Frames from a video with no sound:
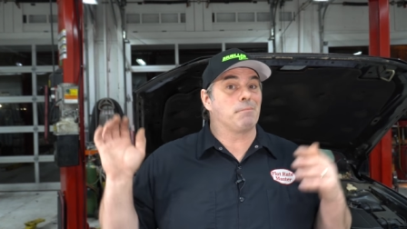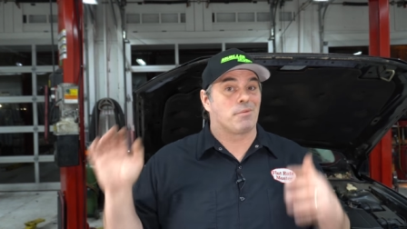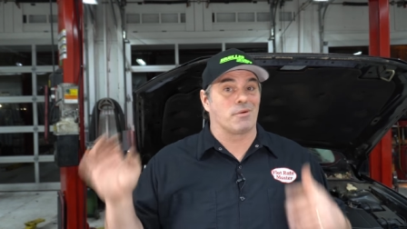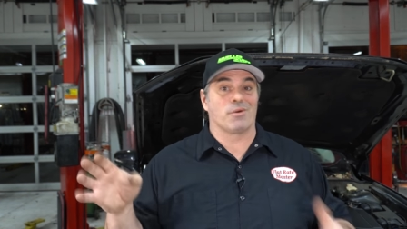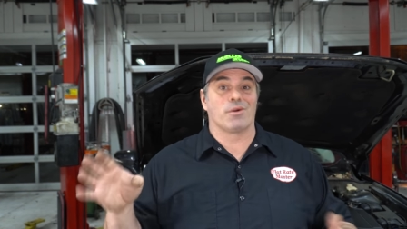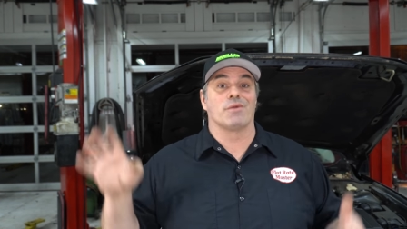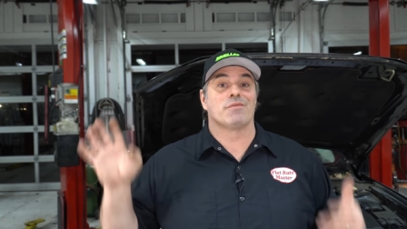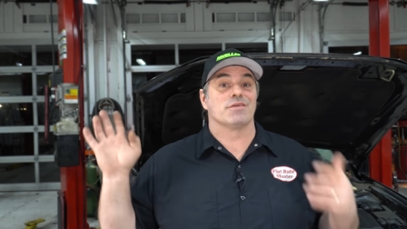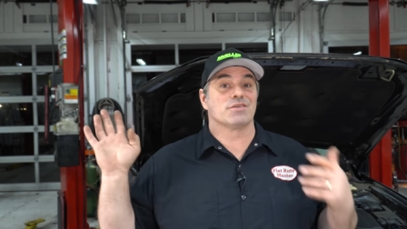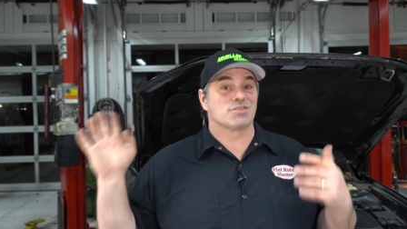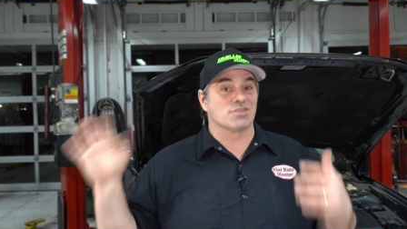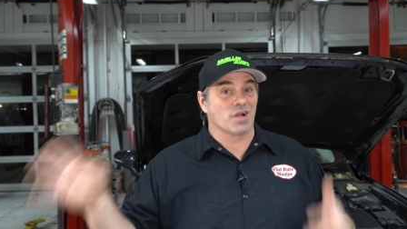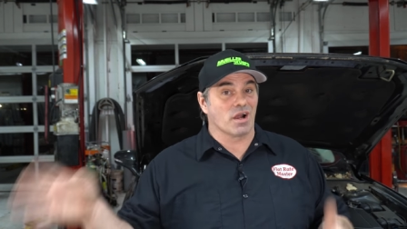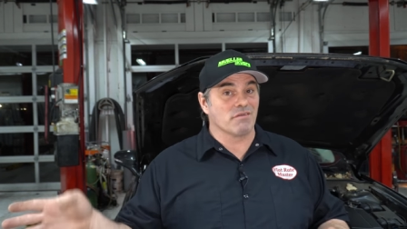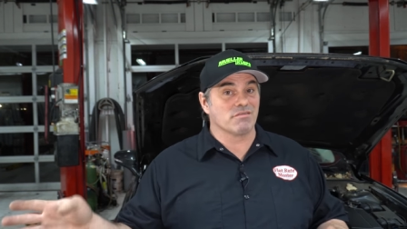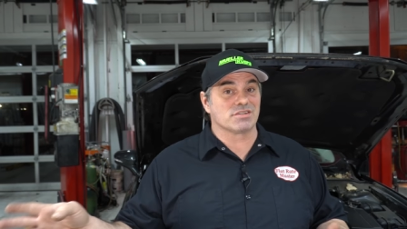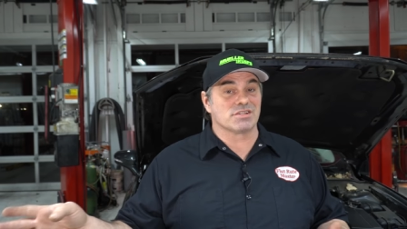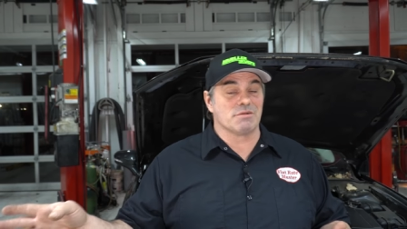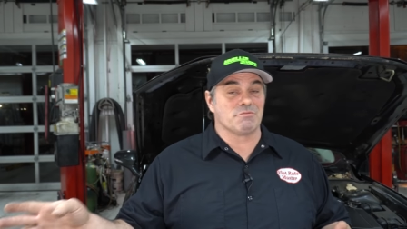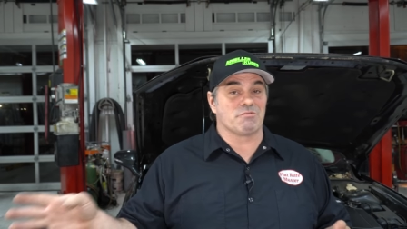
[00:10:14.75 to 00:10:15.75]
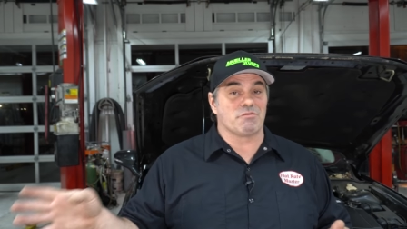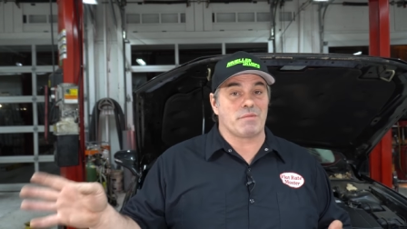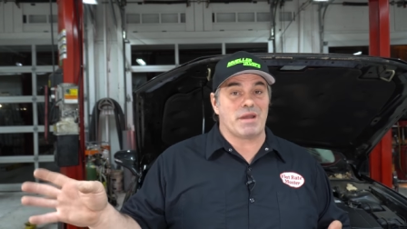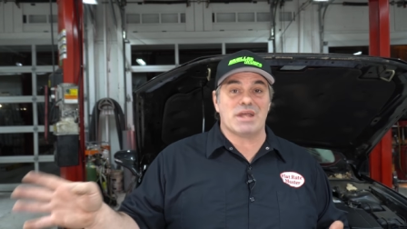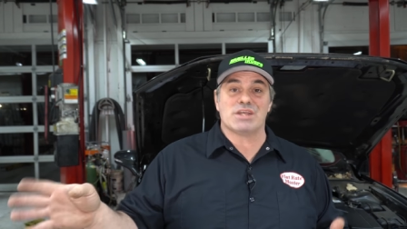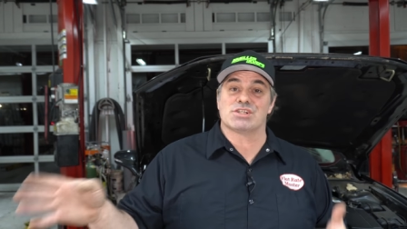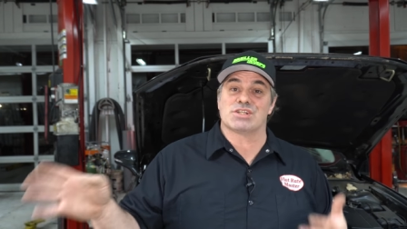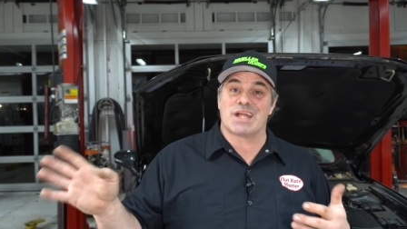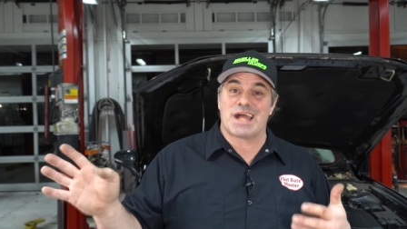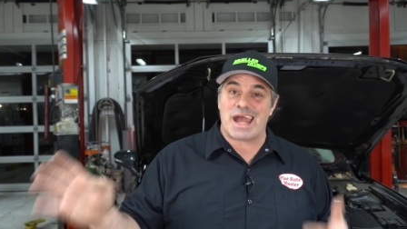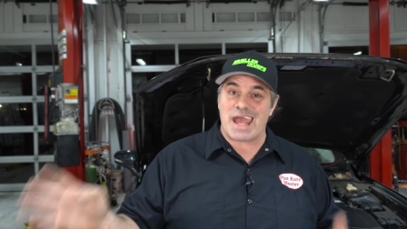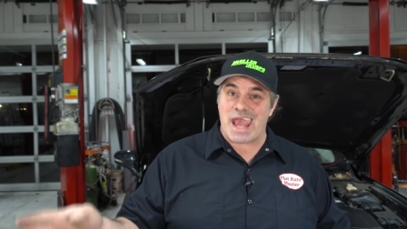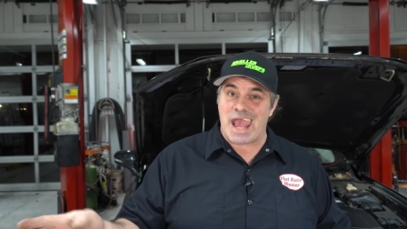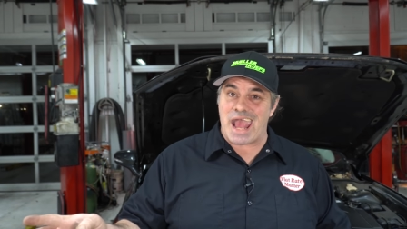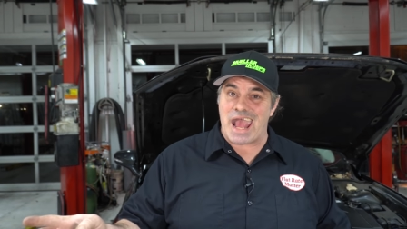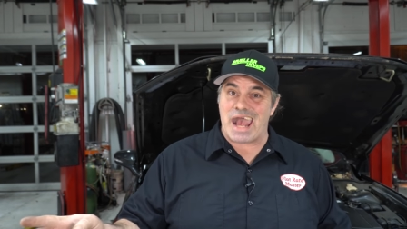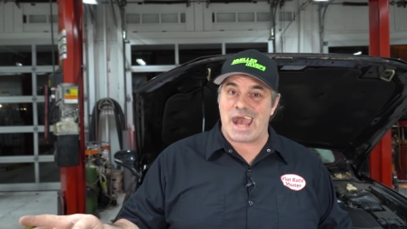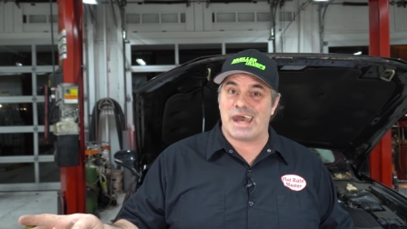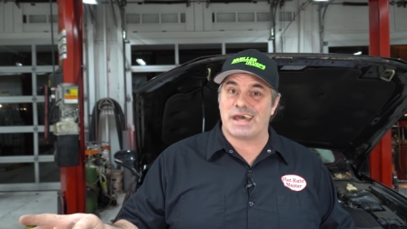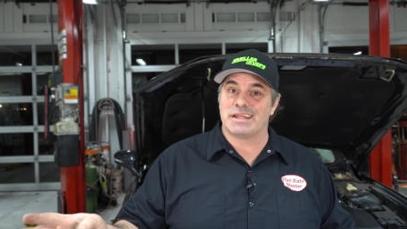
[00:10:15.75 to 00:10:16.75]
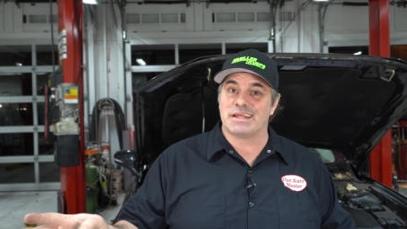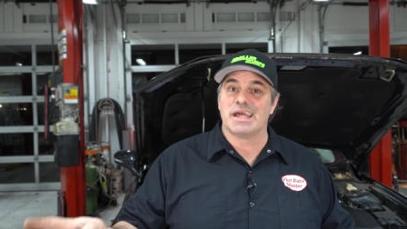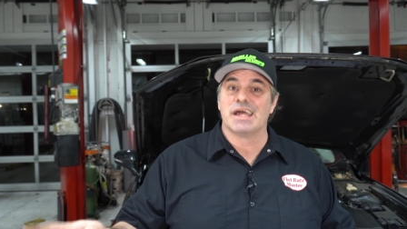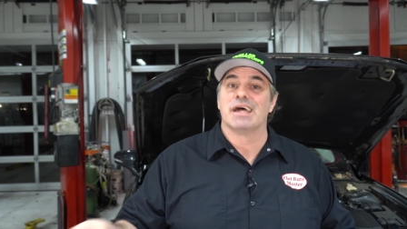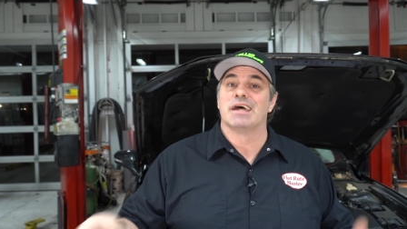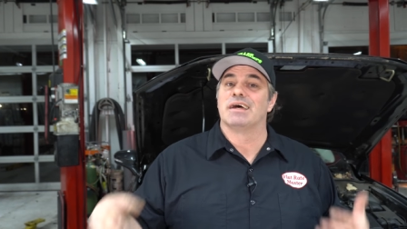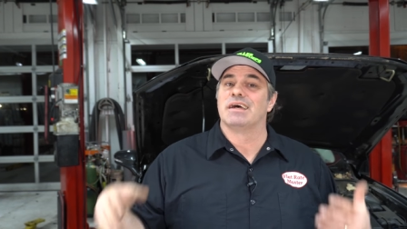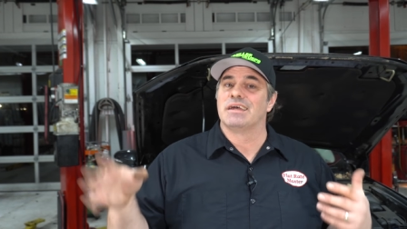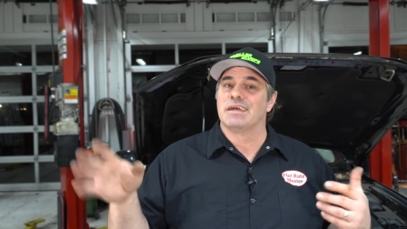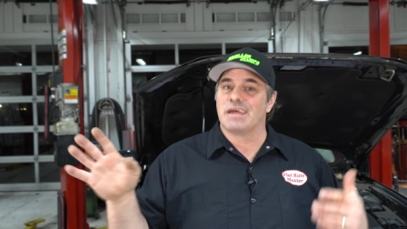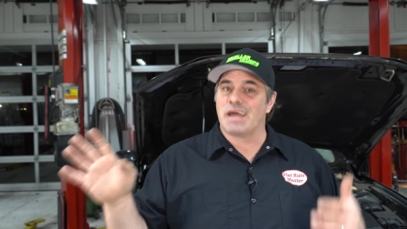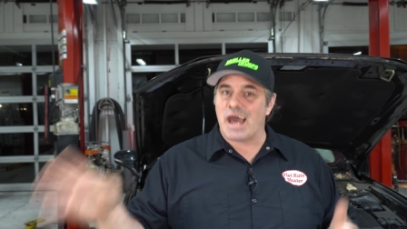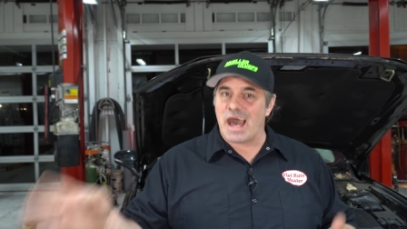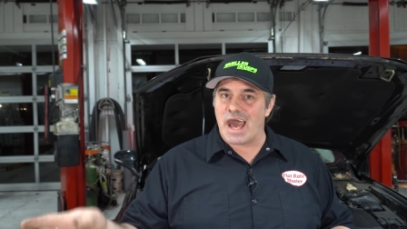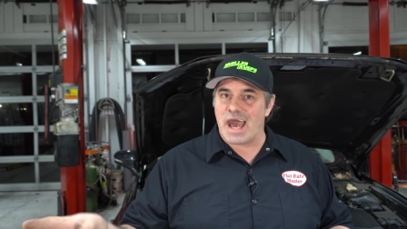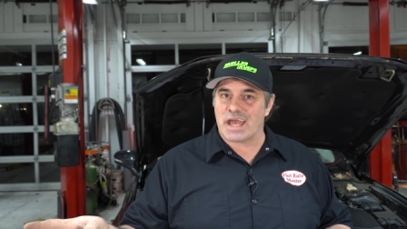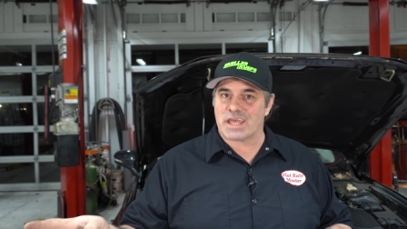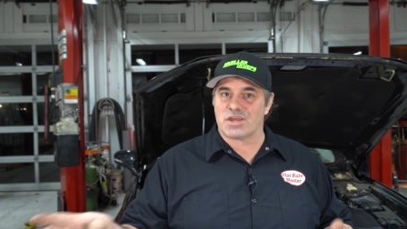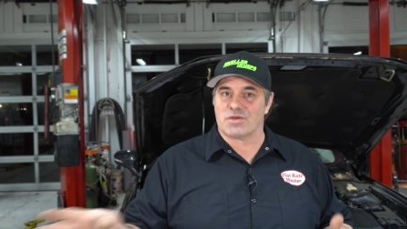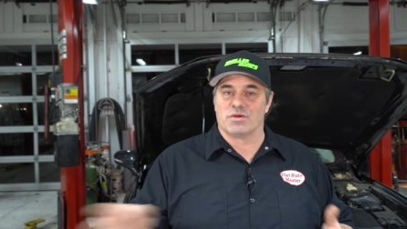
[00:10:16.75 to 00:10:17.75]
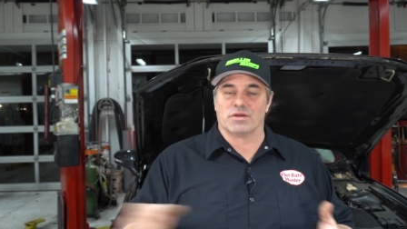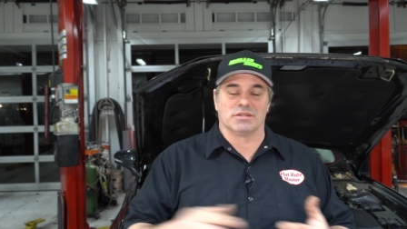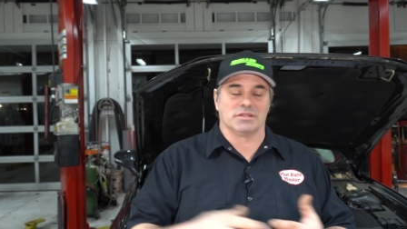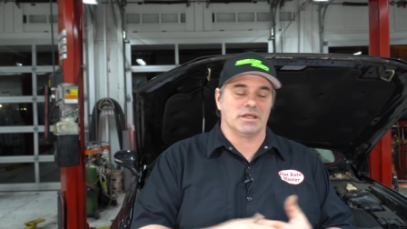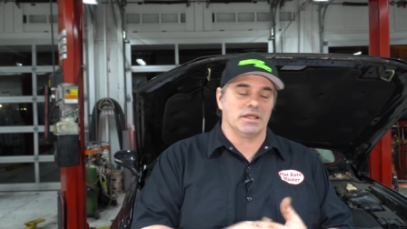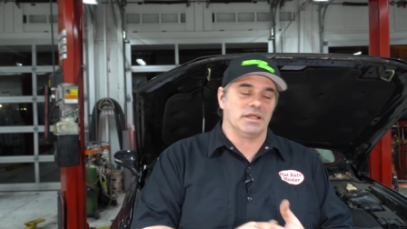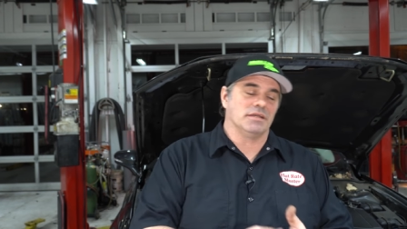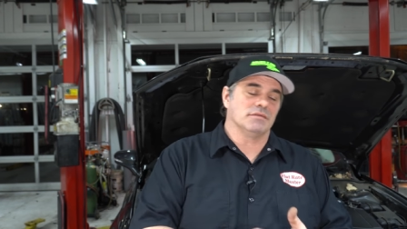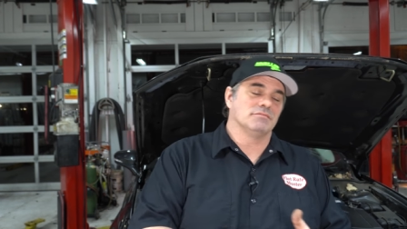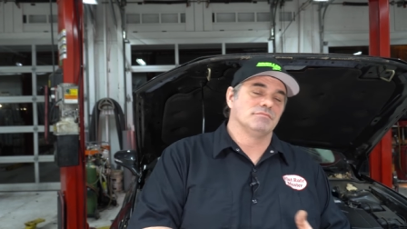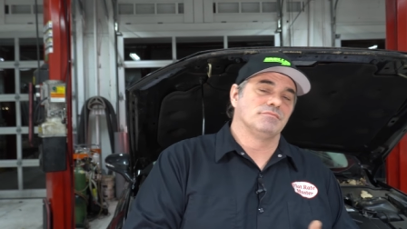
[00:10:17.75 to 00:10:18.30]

per the service information I had accurately.